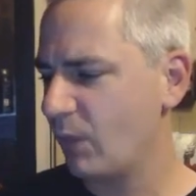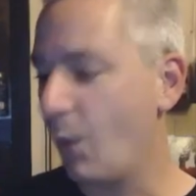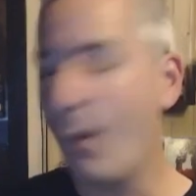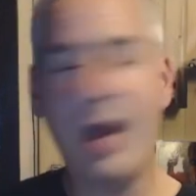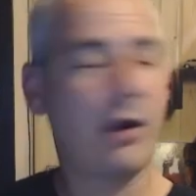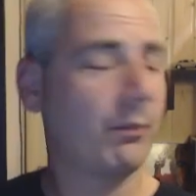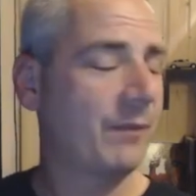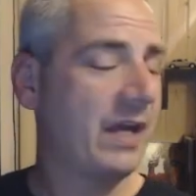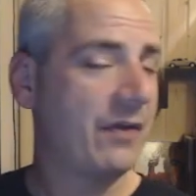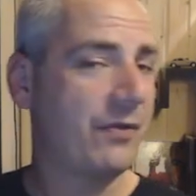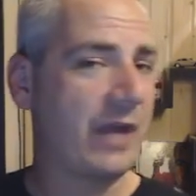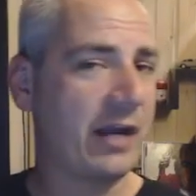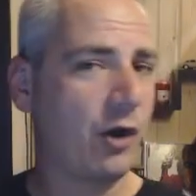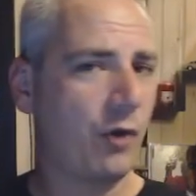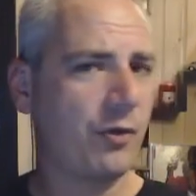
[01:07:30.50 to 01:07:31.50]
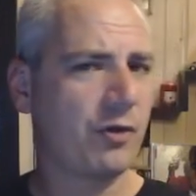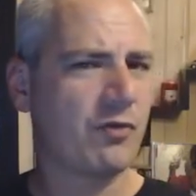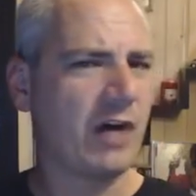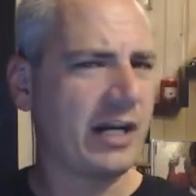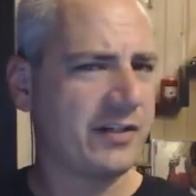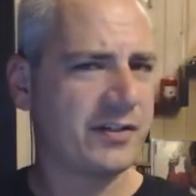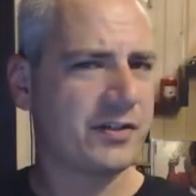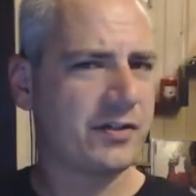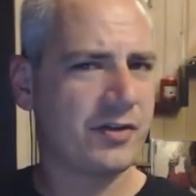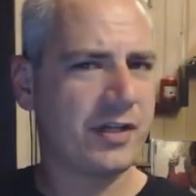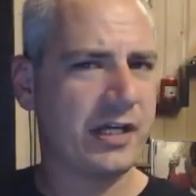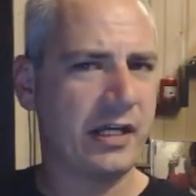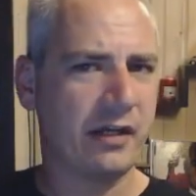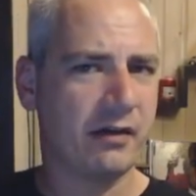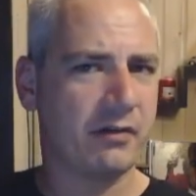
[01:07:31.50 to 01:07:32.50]
Well, they got the rights to
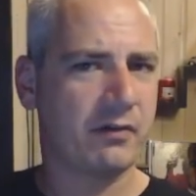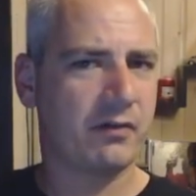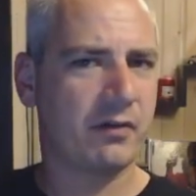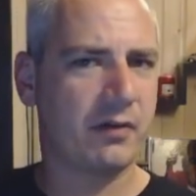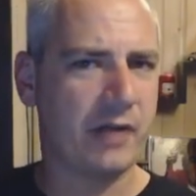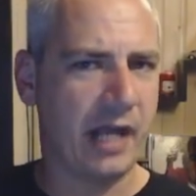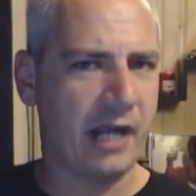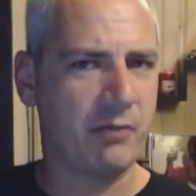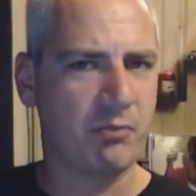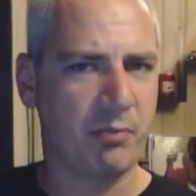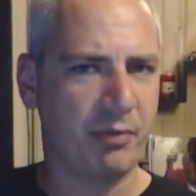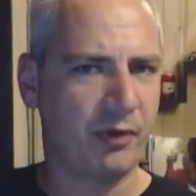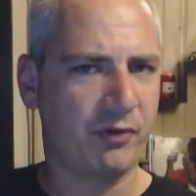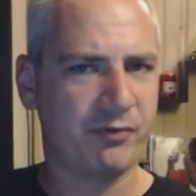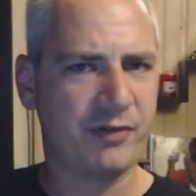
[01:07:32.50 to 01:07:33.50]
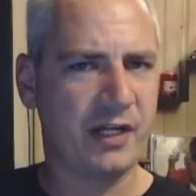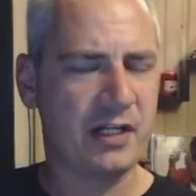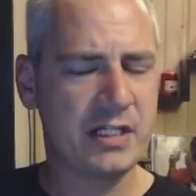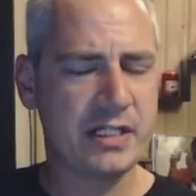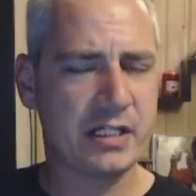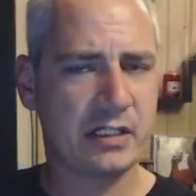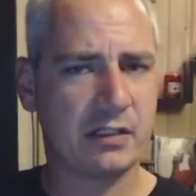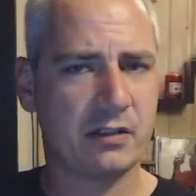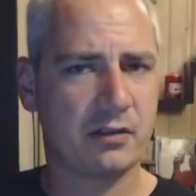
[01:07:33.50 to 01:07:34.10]
the name Blofeld,